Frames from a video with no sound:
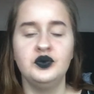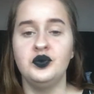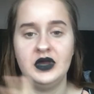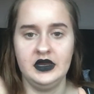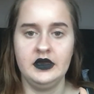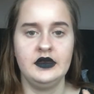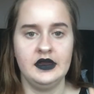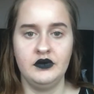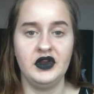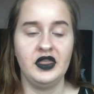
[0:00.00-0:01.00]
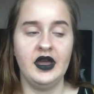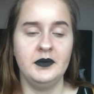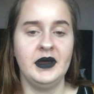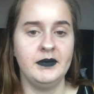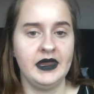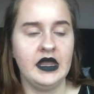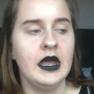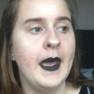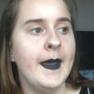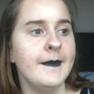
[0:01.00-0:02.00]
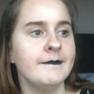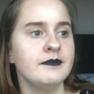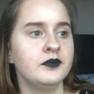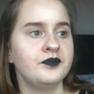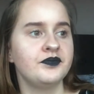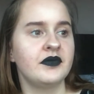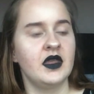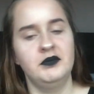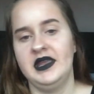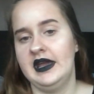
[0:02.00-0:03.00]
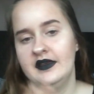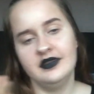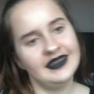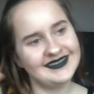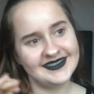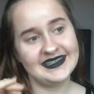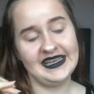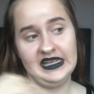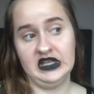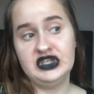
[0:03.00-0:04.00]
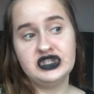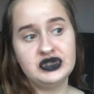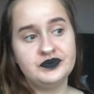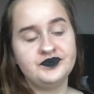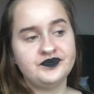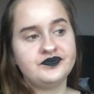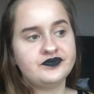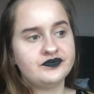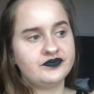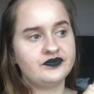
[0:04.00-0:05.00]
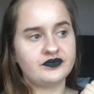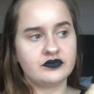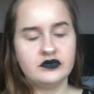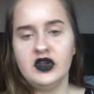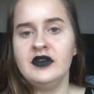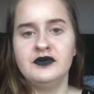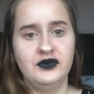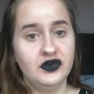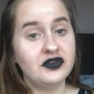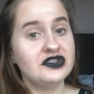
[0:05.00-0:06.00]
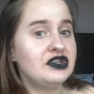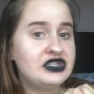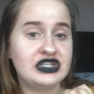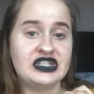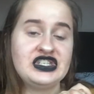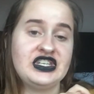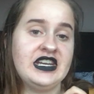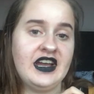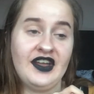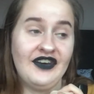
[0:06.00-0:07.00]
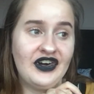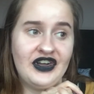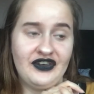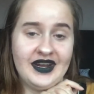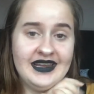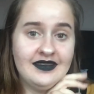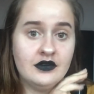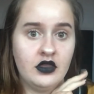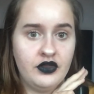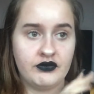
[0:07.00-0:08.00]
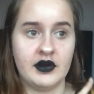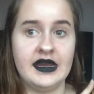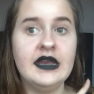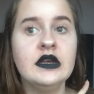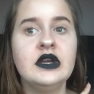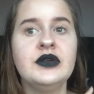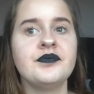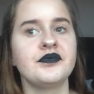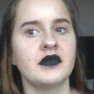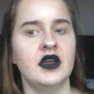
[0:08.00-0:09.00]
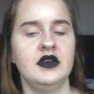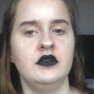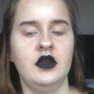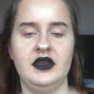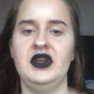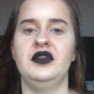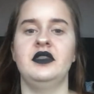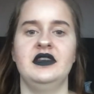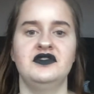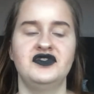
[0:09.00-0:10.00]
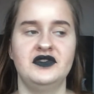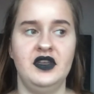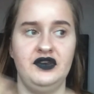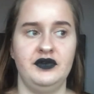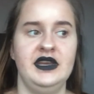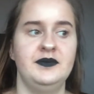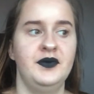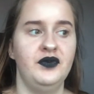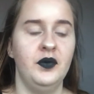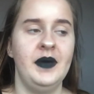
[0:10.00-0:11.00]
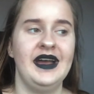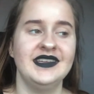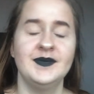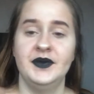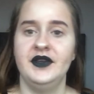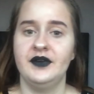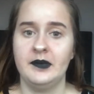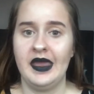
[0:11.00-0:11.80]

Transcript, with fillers: We now know that about me. But yeah, that's English. For sociology, I got a grade three, And I know that's a grade before pass, but if I'm